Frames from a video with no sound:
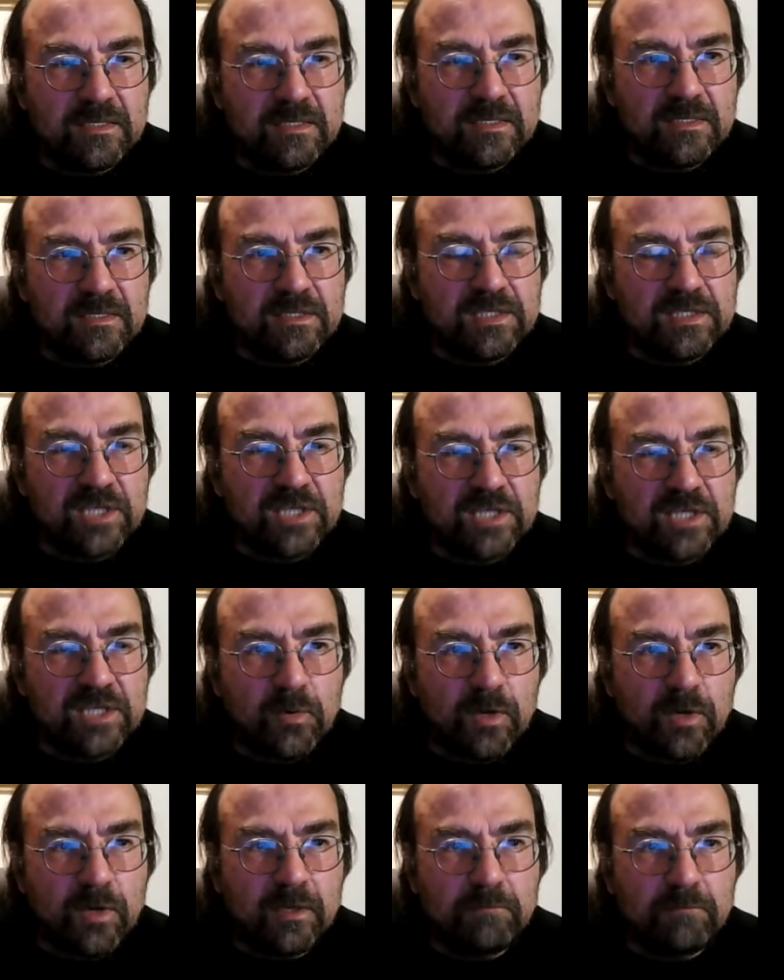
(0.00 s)
So,
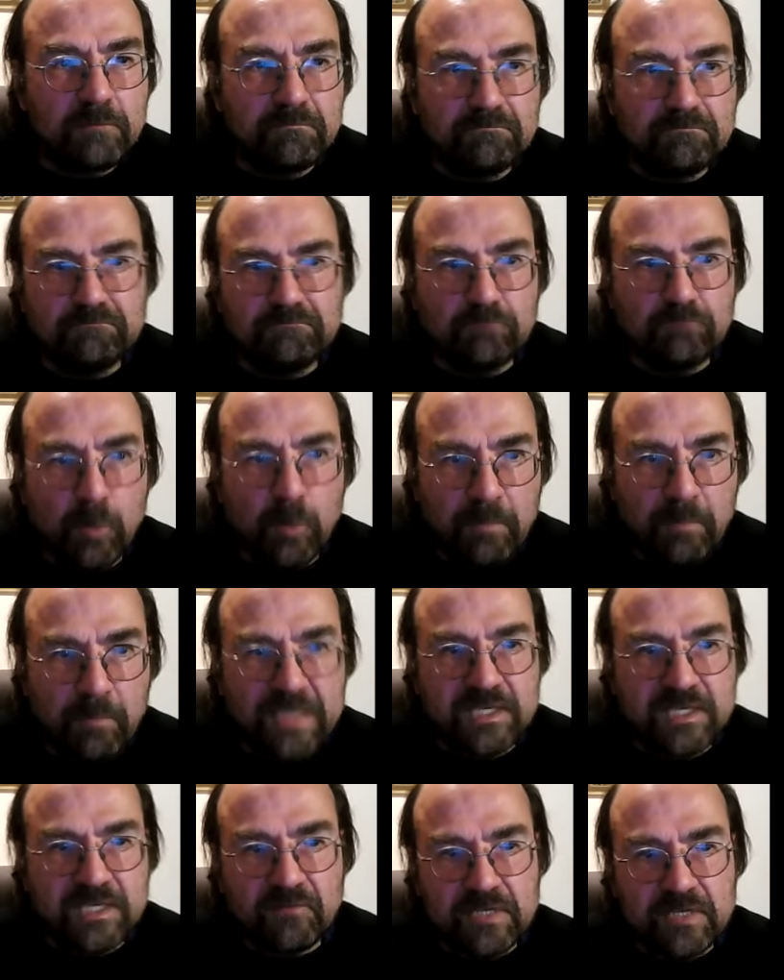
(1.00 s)
and one
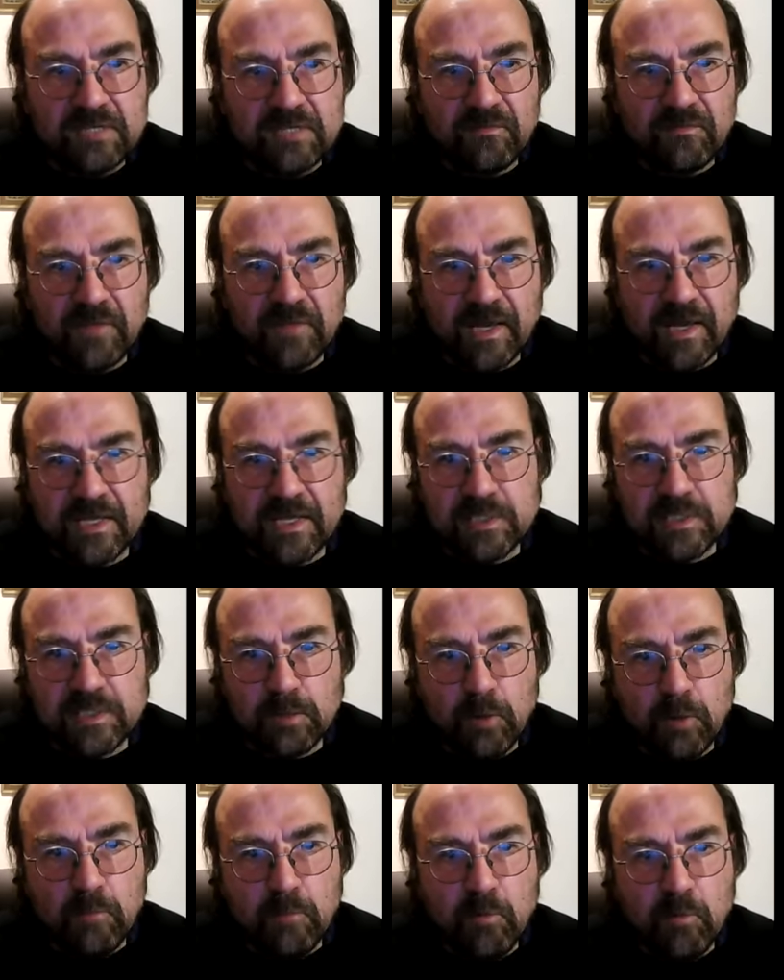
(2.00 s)
basic reason for that is that
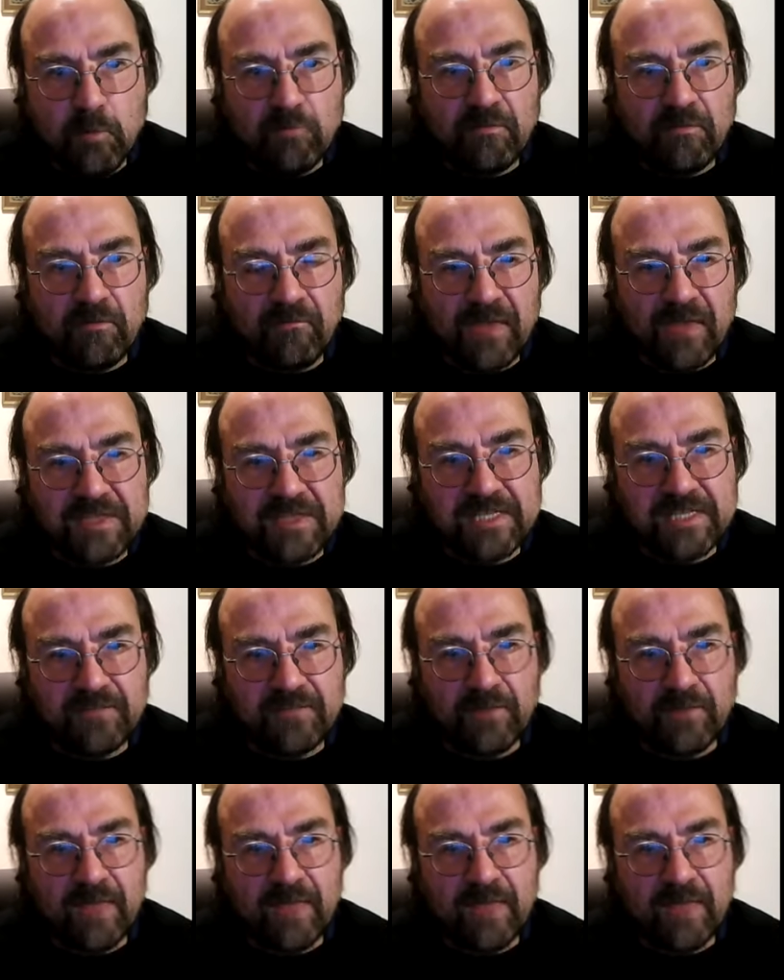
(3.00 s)
we're more effective